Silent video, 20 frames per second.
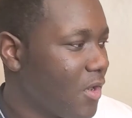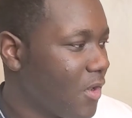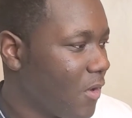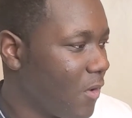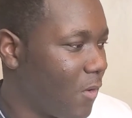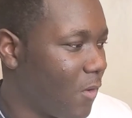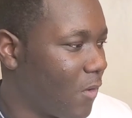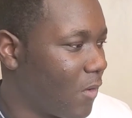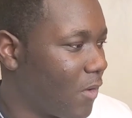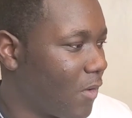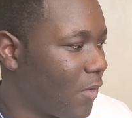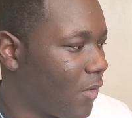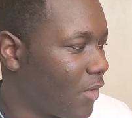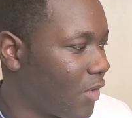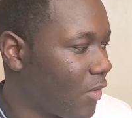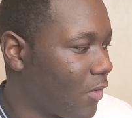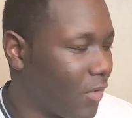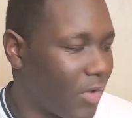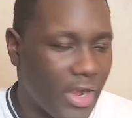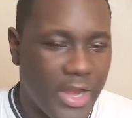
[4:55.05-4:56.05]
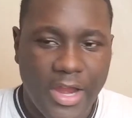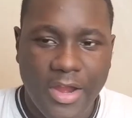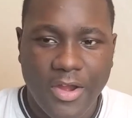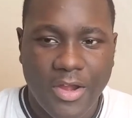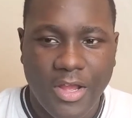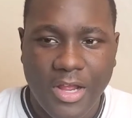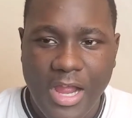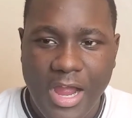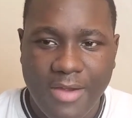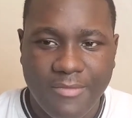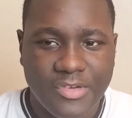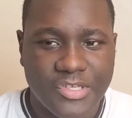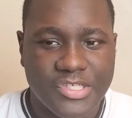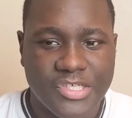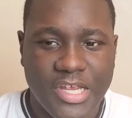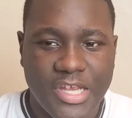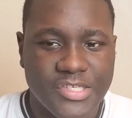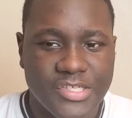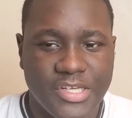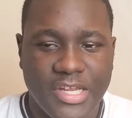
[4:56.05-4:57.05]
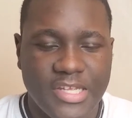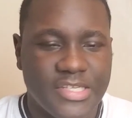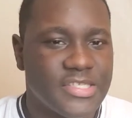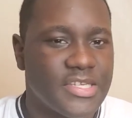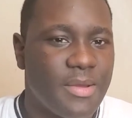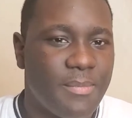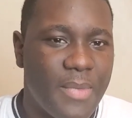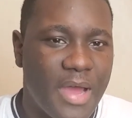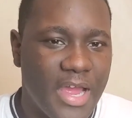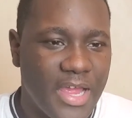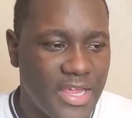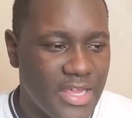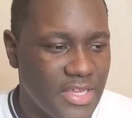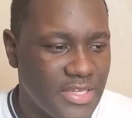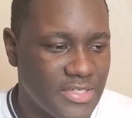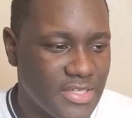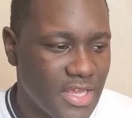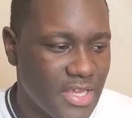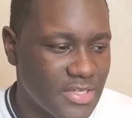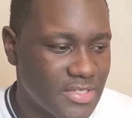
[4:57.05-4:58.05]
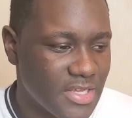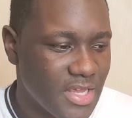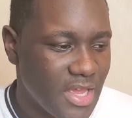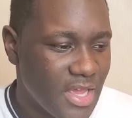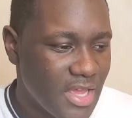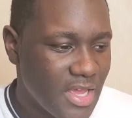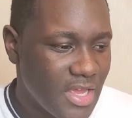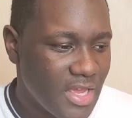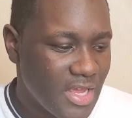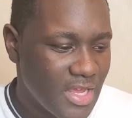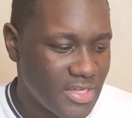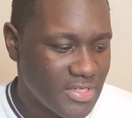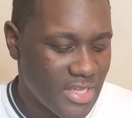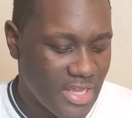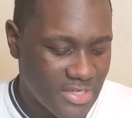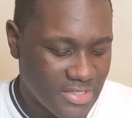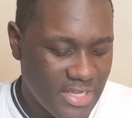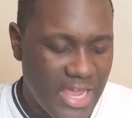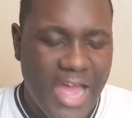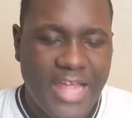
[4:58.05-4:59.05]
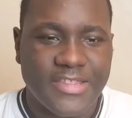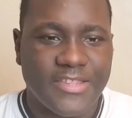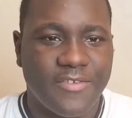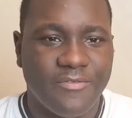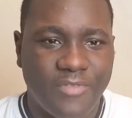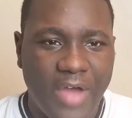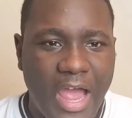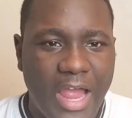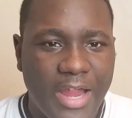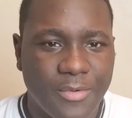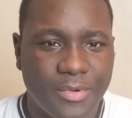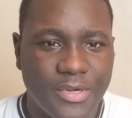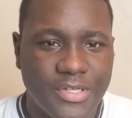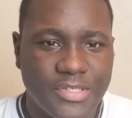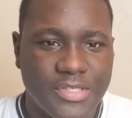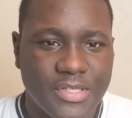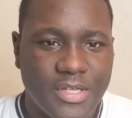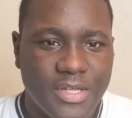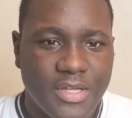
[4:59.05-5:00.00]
or hearing a conversation that somebody is got the virus.